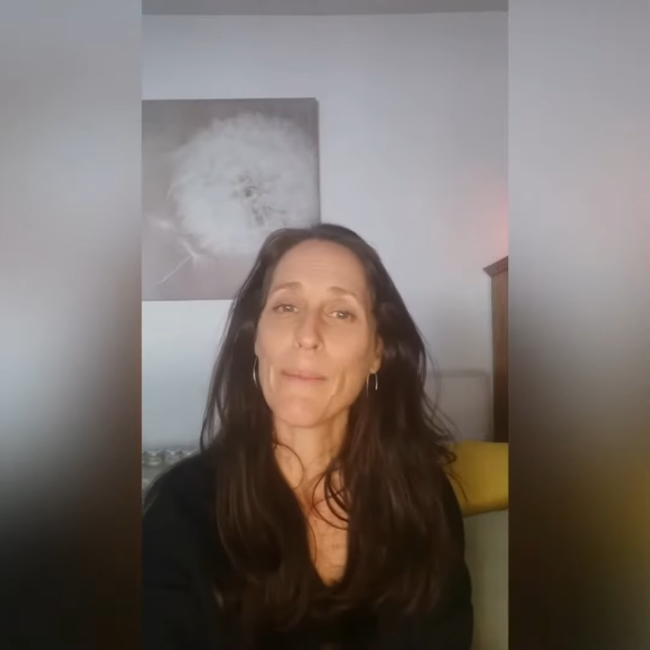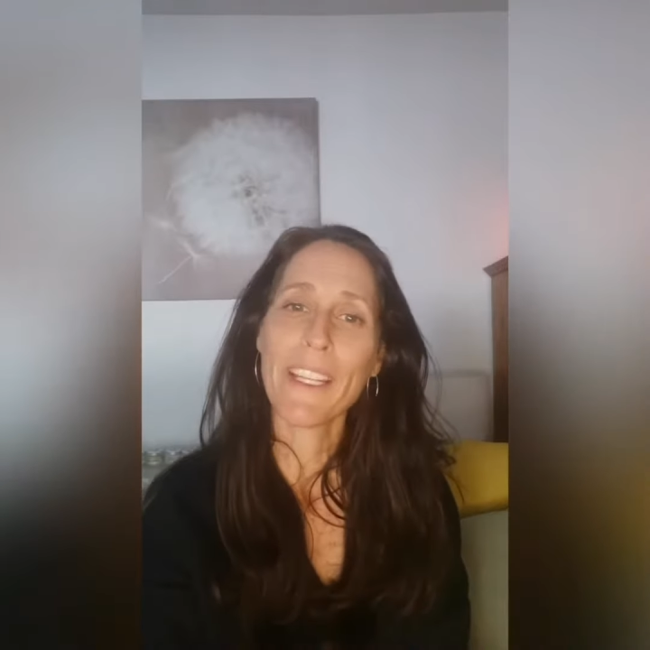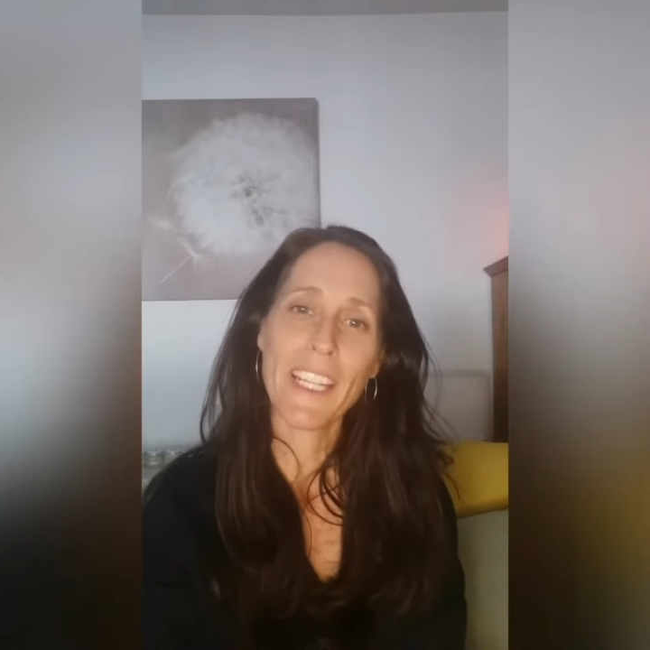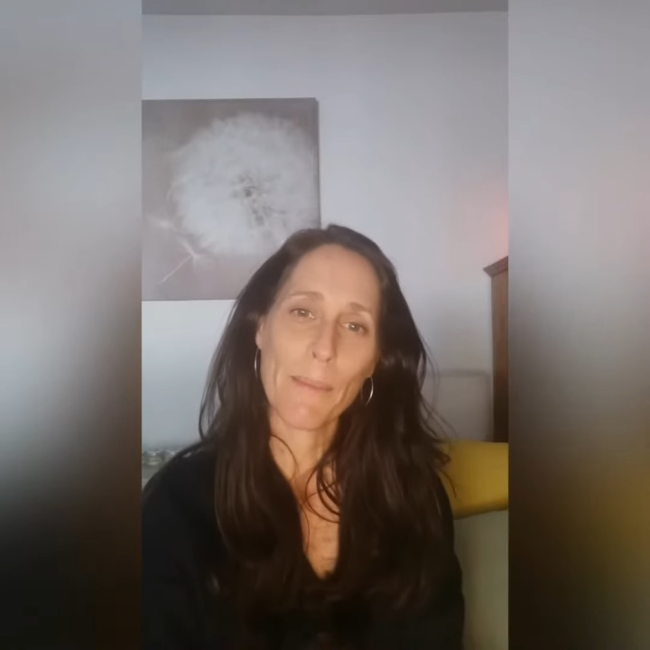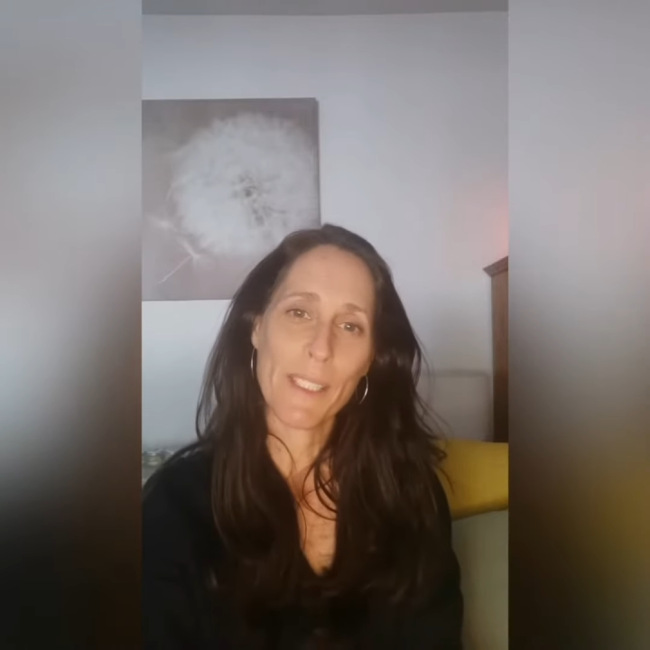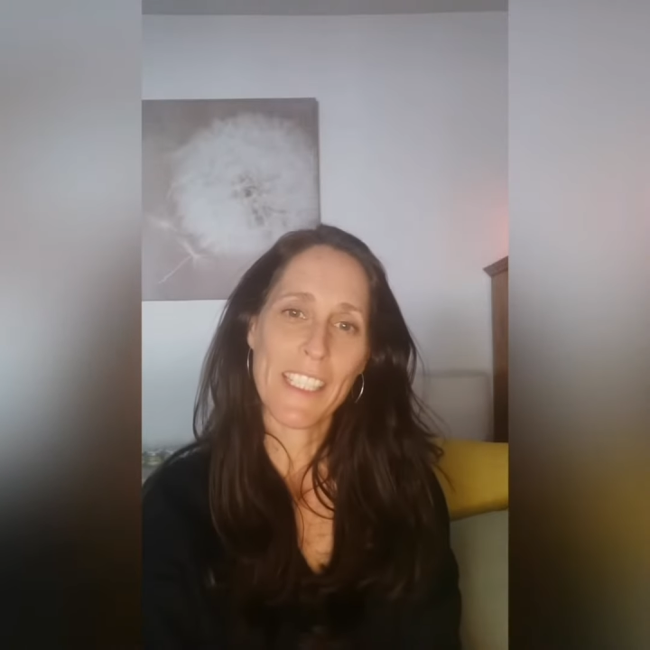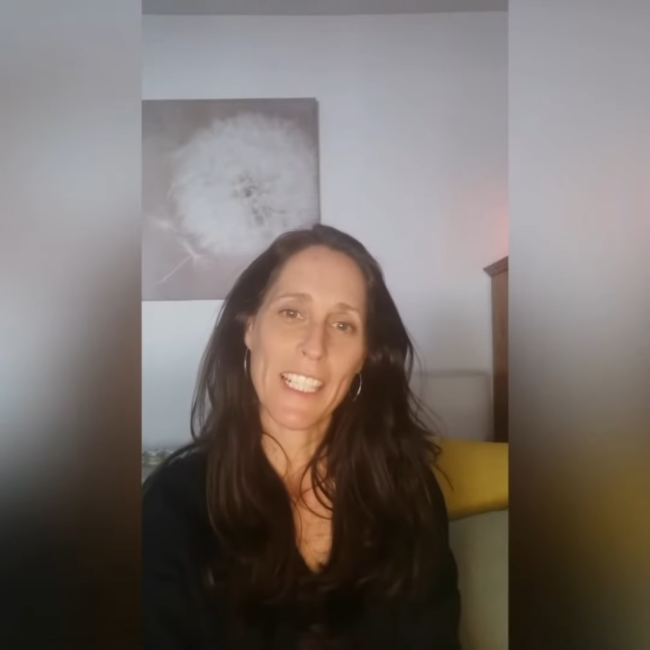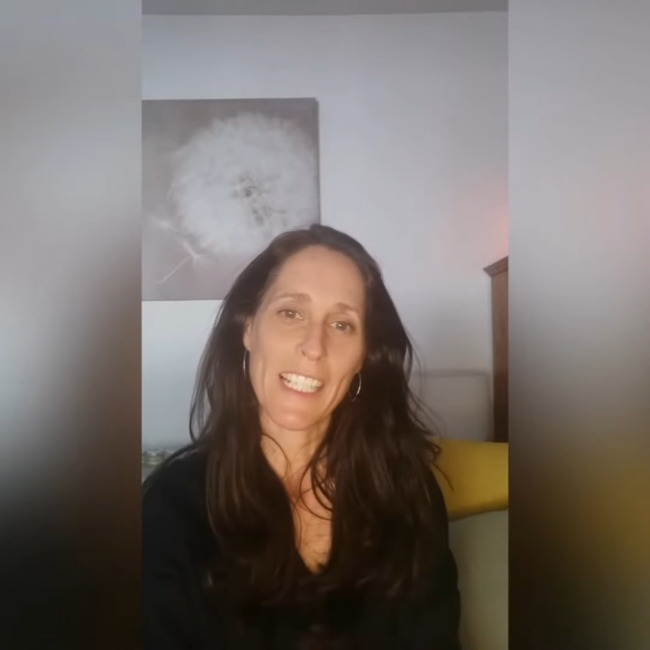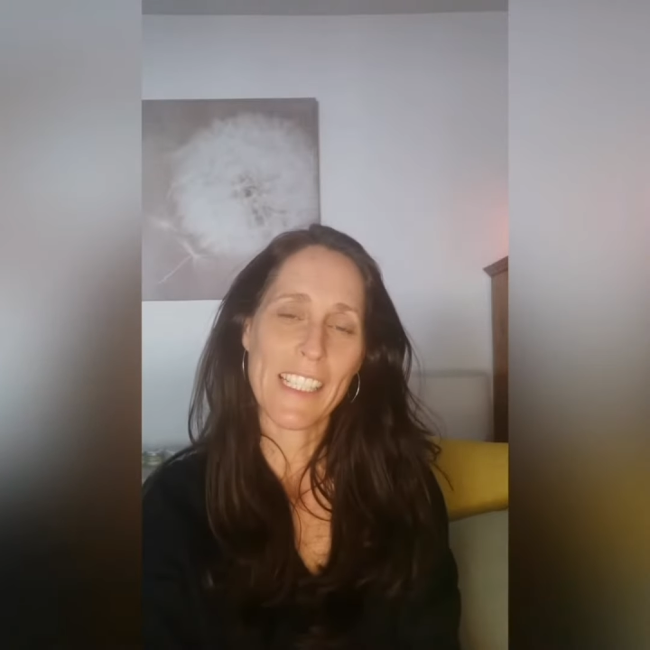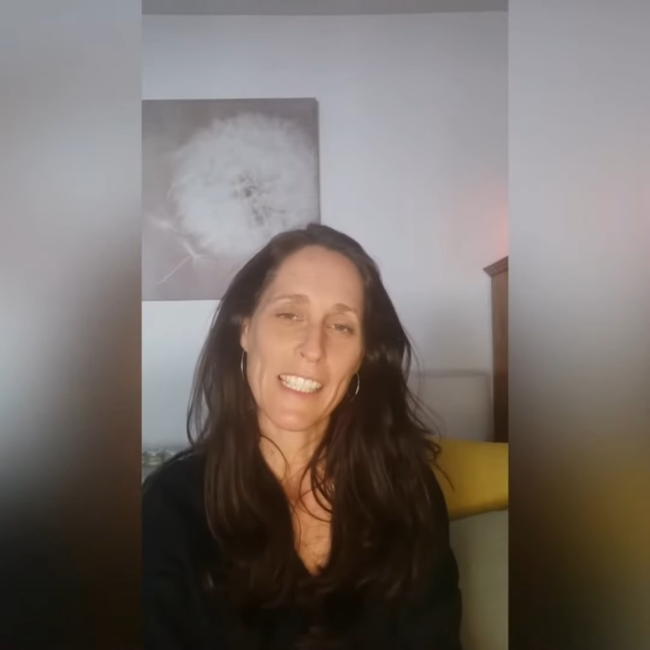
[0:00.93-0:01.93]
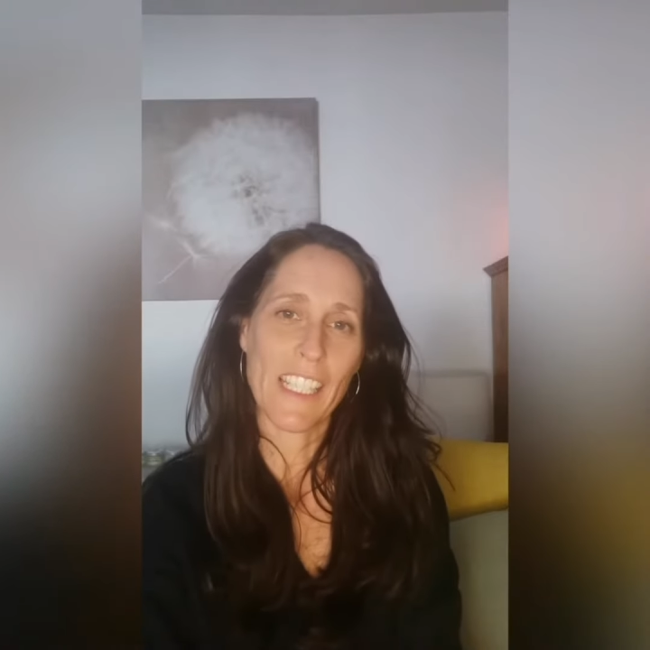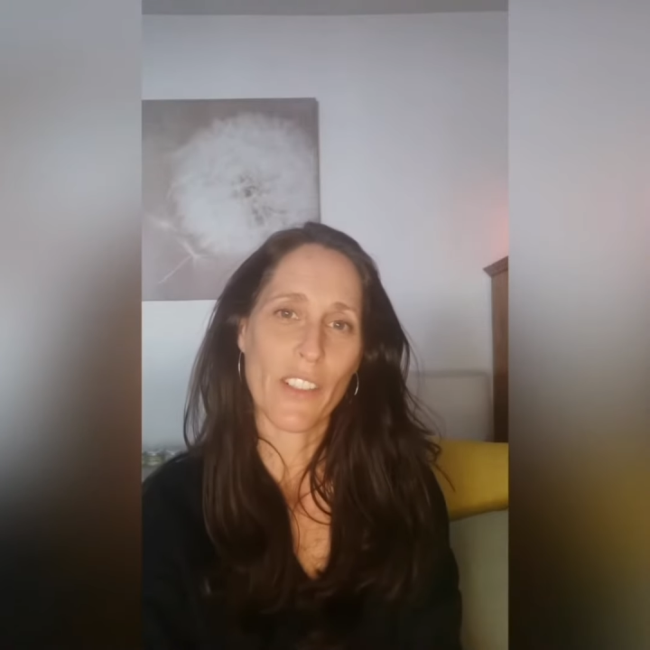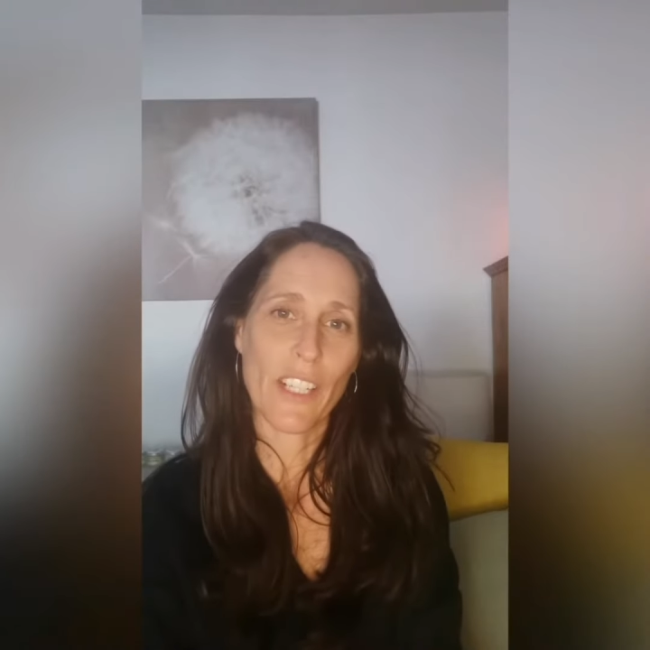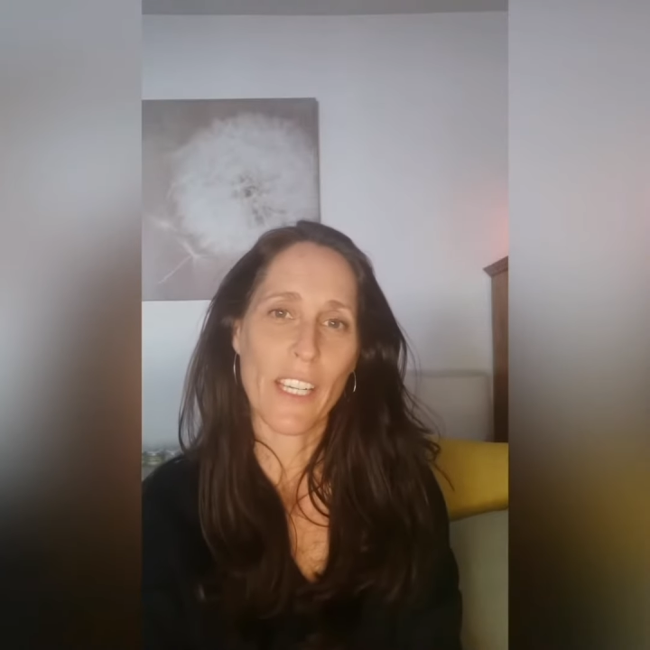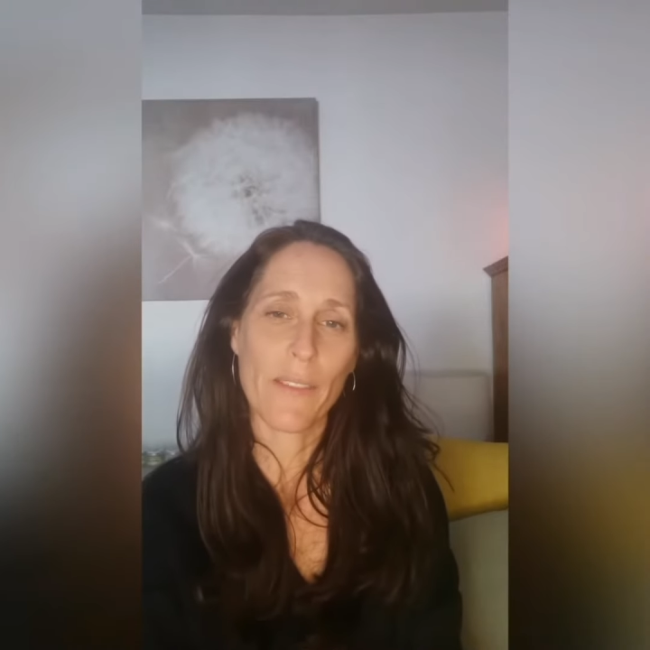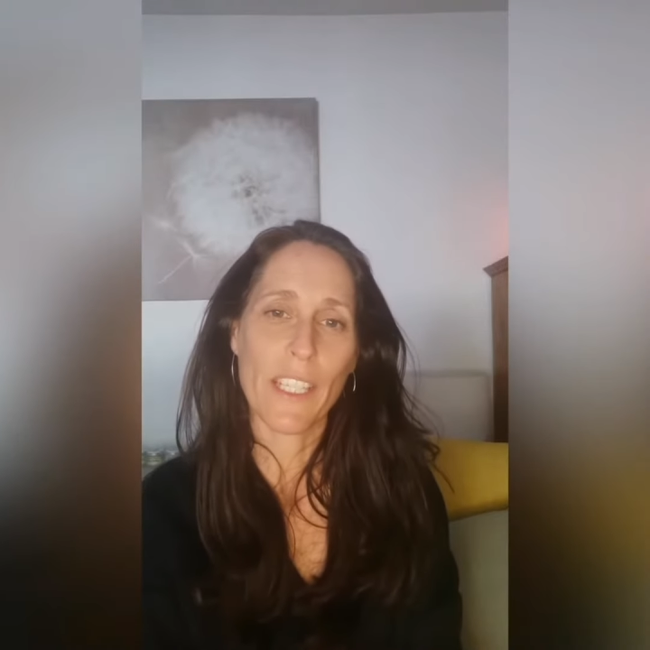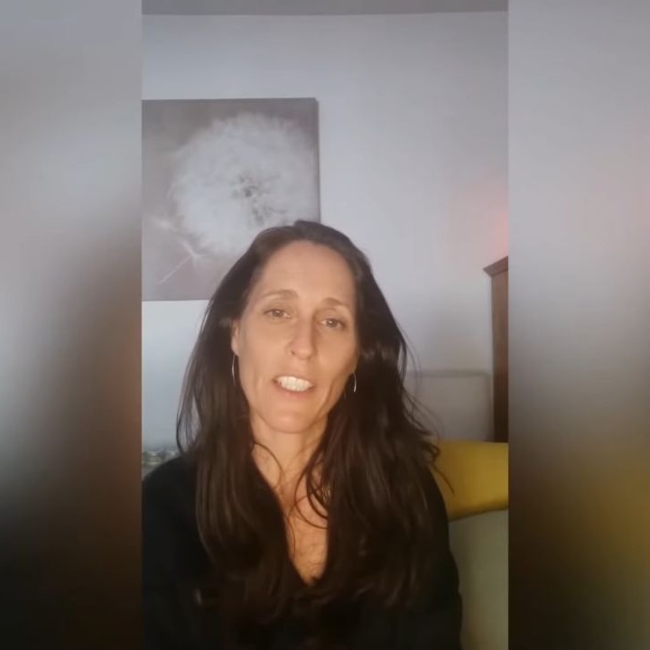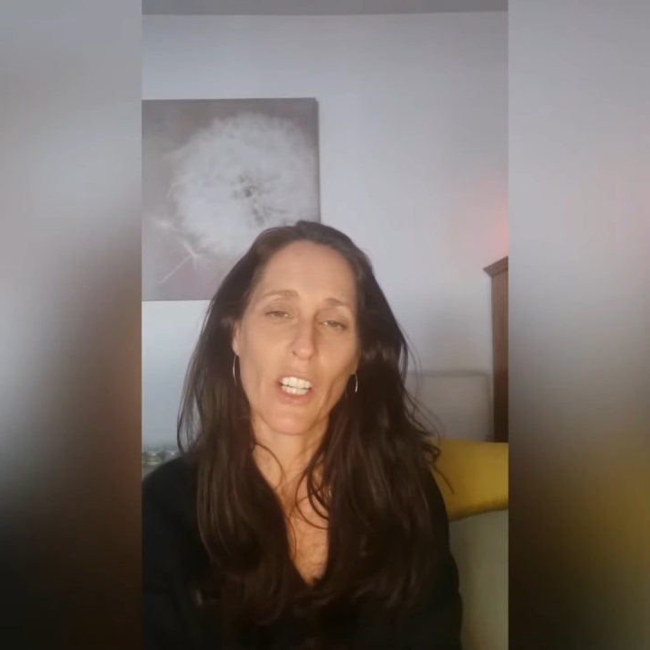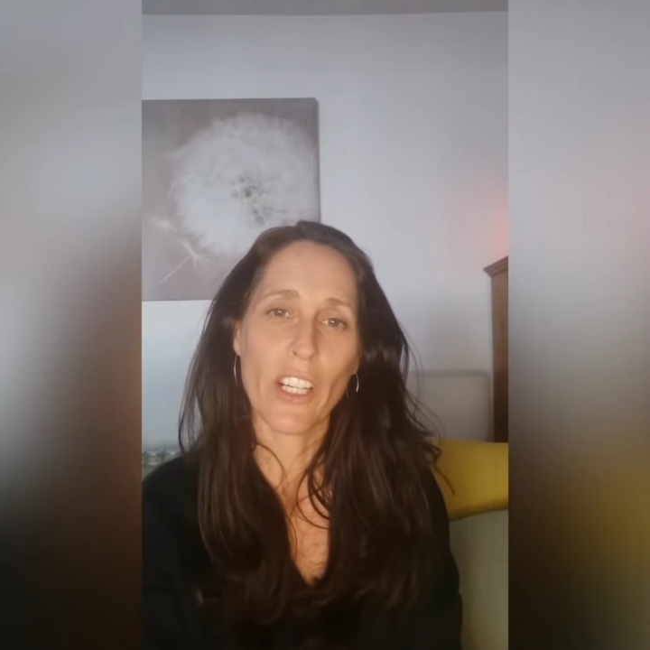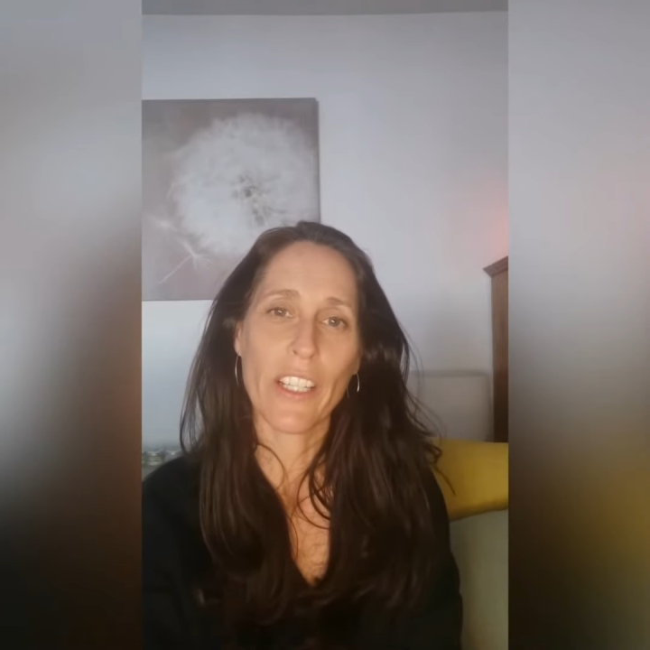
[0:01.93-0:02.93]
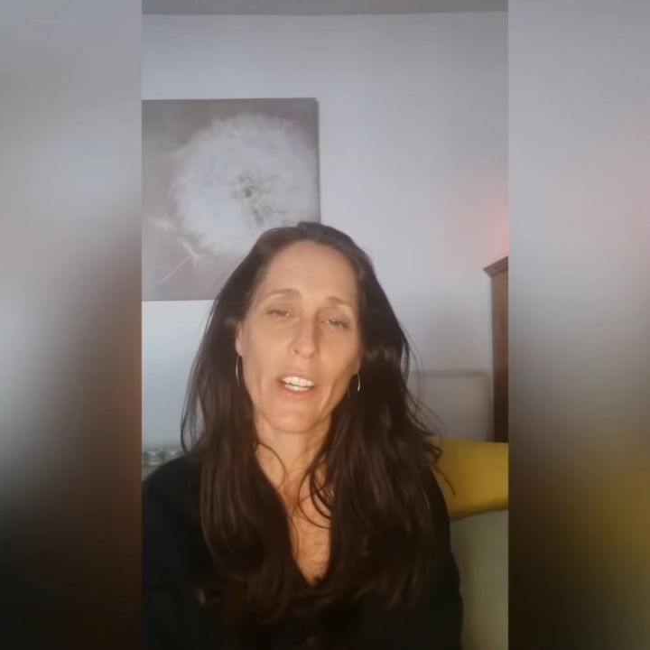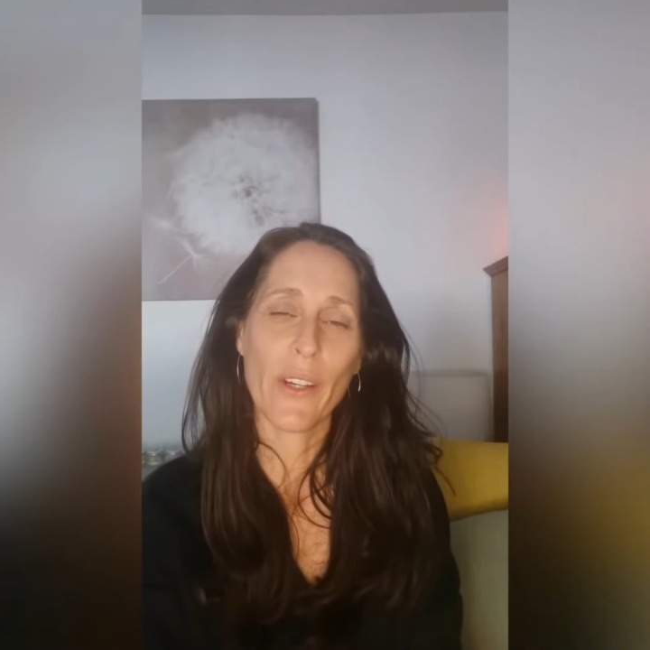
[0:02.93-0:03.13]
my name is Clare Seagrave and I